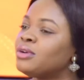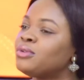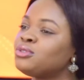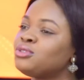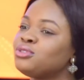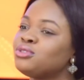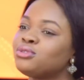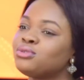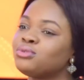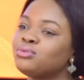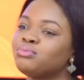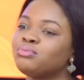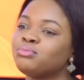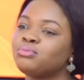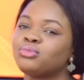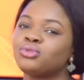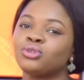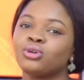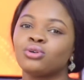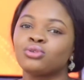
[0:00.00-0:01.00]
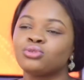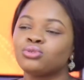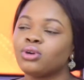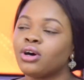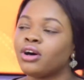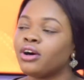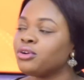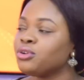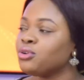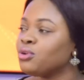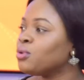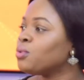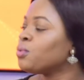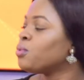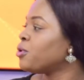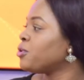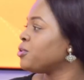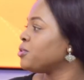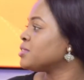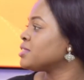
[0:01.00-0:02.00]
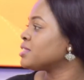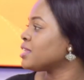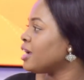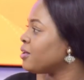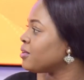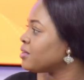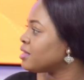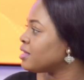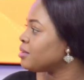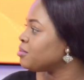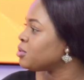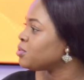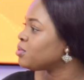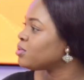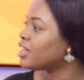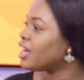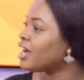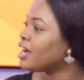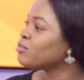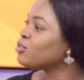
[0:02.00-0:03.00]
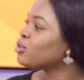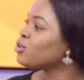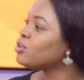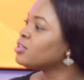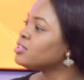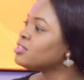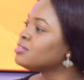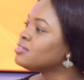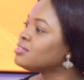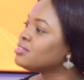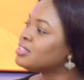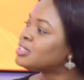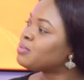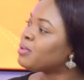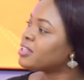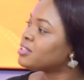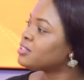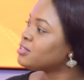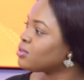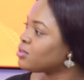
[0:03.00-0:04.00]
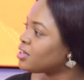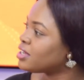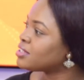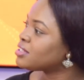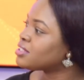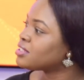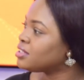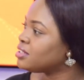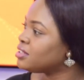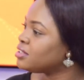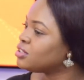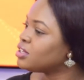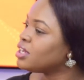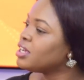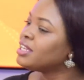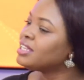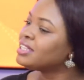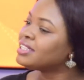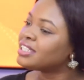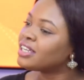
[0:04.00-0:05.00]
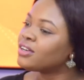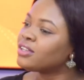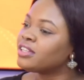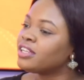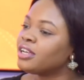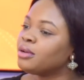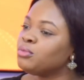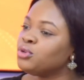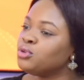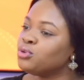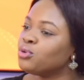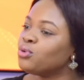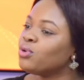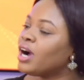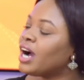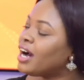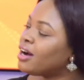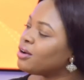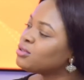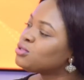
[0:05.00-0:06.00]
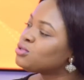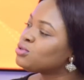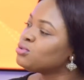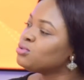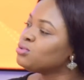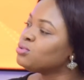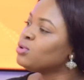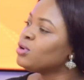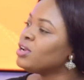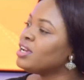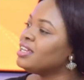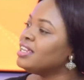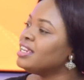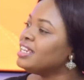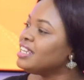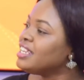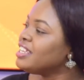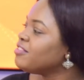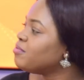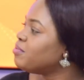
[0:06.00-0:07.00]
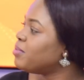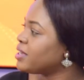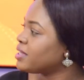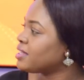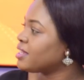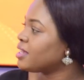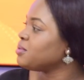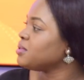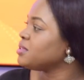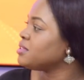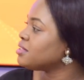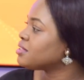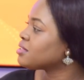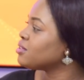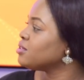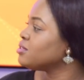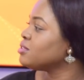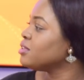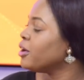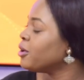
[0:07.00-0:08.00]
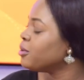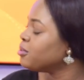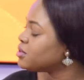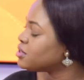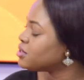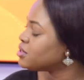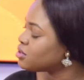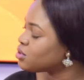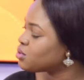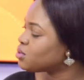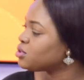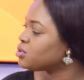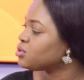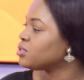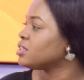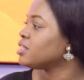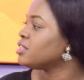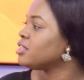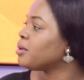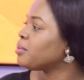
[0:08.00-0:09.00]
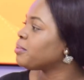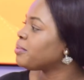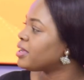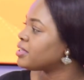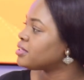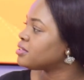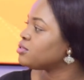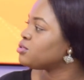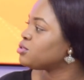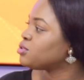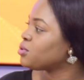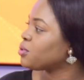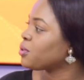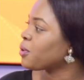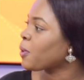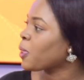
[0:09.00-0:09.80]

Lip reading: I want you to talk to our young warriors out there, people that have not gotten to this particular stage. Tell them, you know, how to live better with this situation that they're passing through.